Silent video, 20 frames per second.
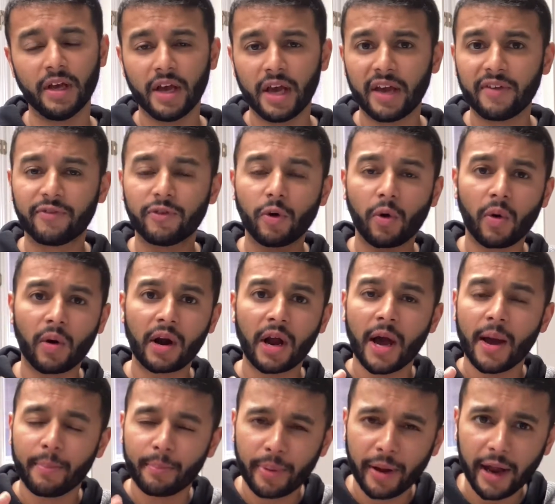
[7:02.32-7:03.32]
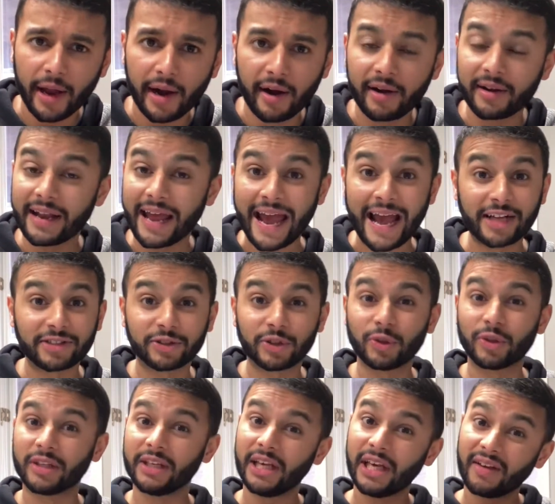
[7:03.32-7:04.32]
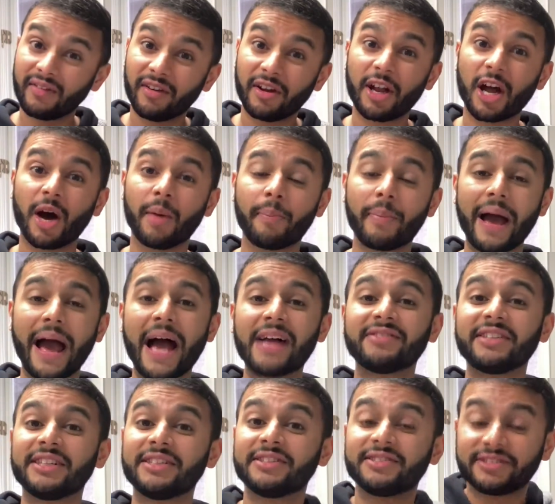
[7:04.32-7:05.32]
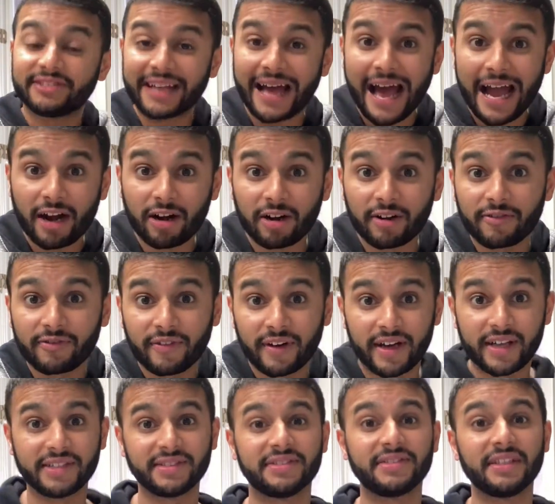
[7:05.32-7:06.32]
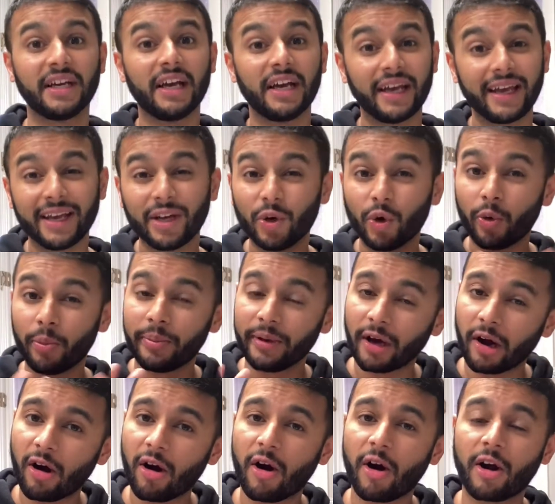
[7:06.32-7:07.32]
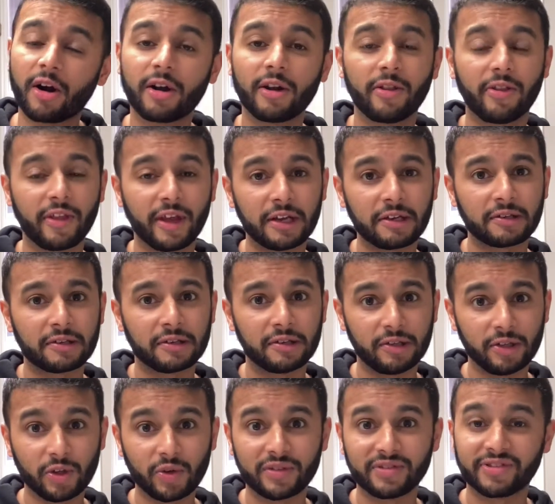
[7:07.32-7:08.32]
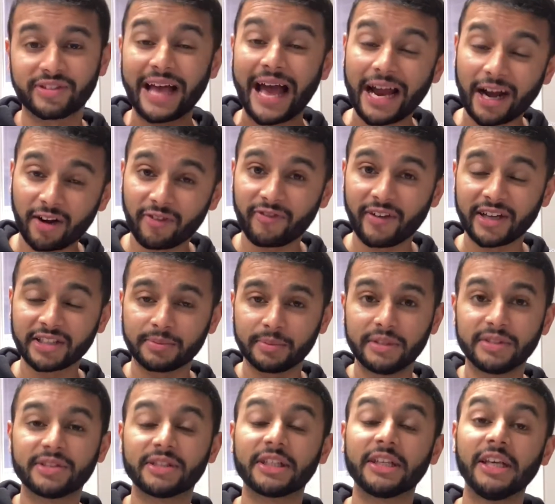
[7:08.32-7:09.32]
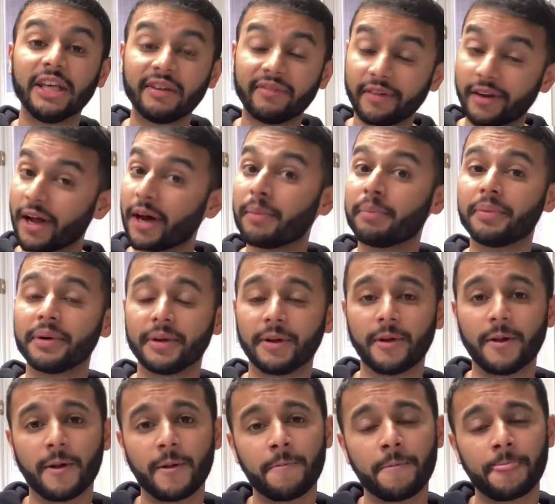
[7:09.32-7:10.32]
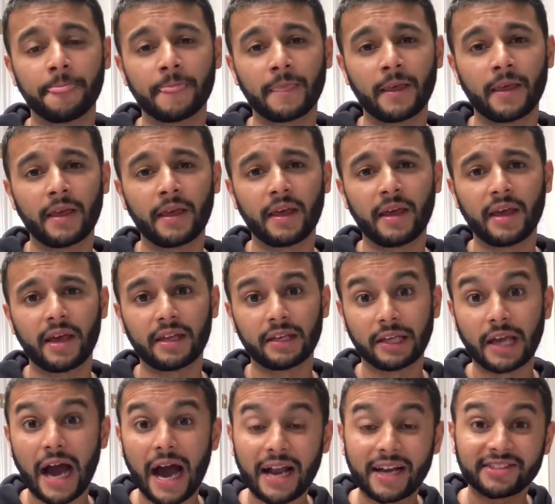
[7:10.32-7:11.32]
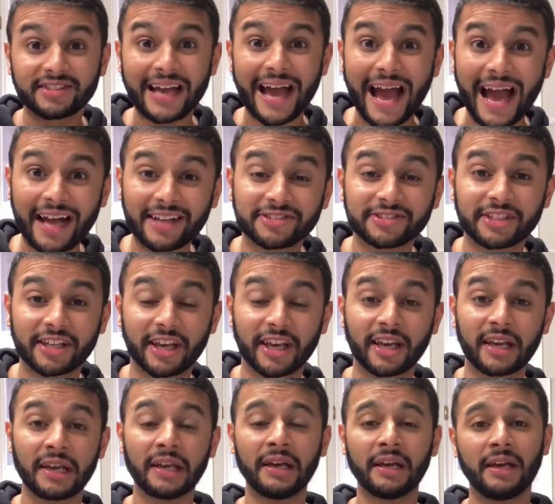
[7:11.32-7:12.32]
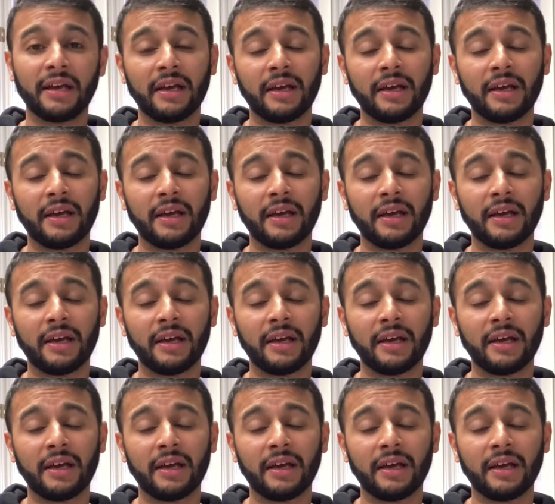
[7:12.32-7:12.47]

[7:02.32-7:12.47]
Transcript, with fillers: If your parent asked you to give it up as a sacrifice, it would be a hard thing to do. And sacrifice means to give it up. And God is asking